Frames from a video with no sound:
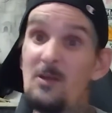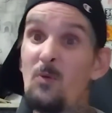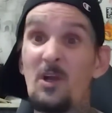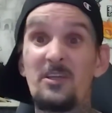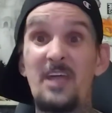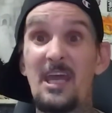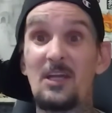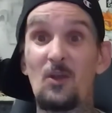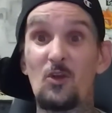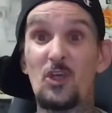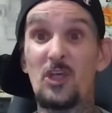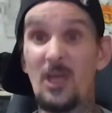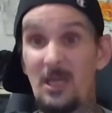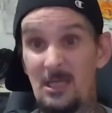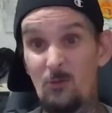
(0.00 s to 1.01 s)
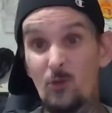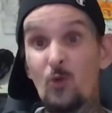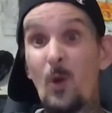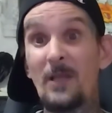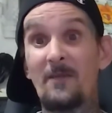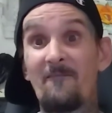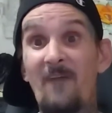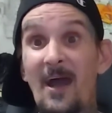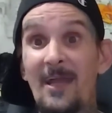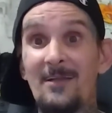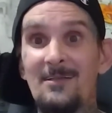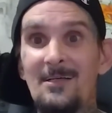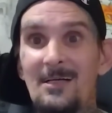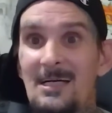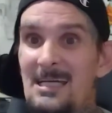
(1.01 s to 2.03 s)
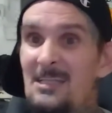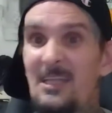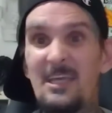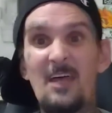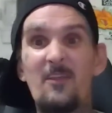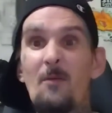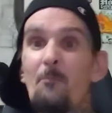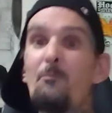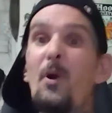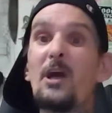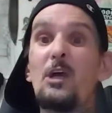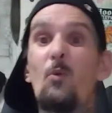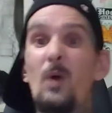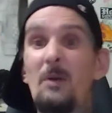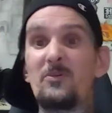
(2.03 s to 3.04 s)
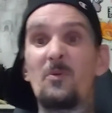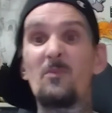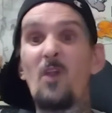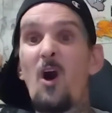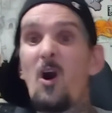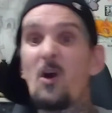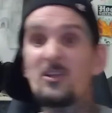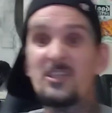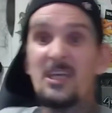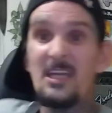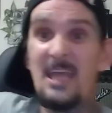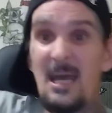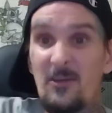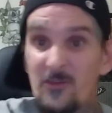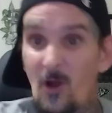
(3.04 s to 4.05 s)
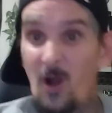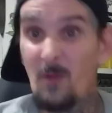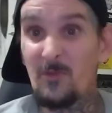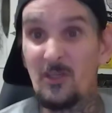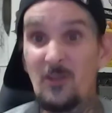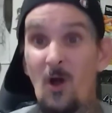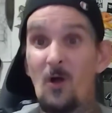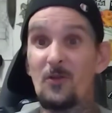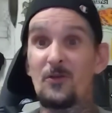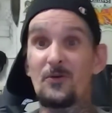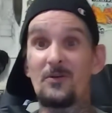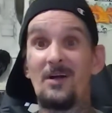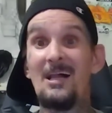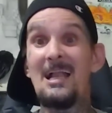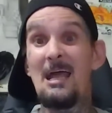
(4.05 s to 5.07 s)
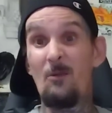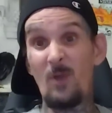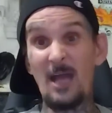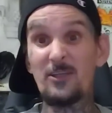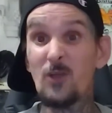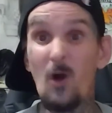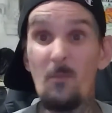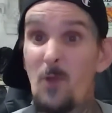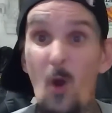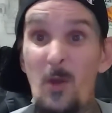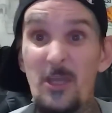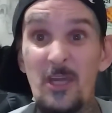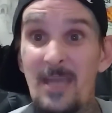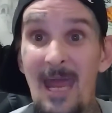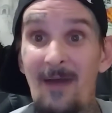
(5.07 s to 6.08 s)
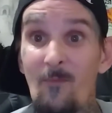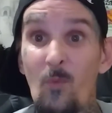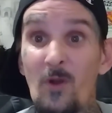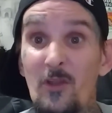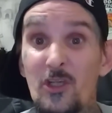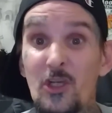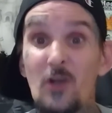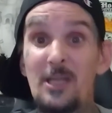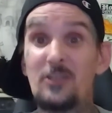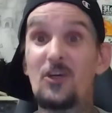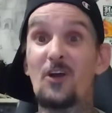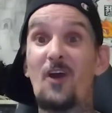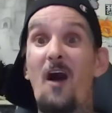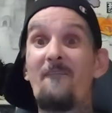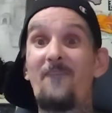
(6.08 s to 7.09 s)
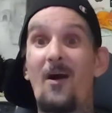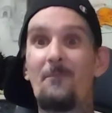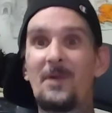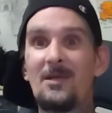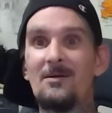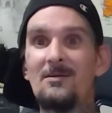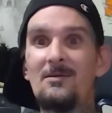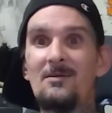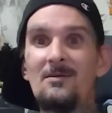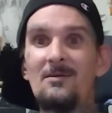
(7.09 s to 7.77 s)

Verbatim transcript: He wasn't taking no shit, and he was quick to fight. And he had them buggy whips and long, skinny ass arms, a tall dude. And when I told him no, he couldn't have, wear the shirt, he took off on me.